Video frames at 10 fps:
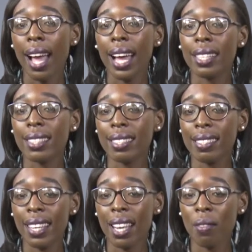and
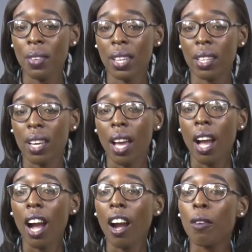saving
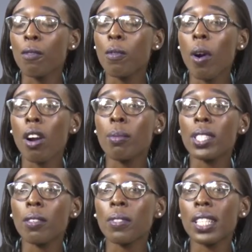are
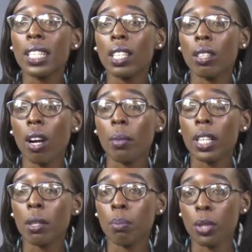forms of
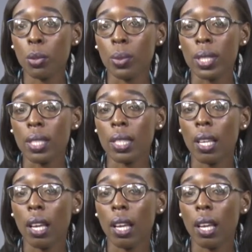economic abuse.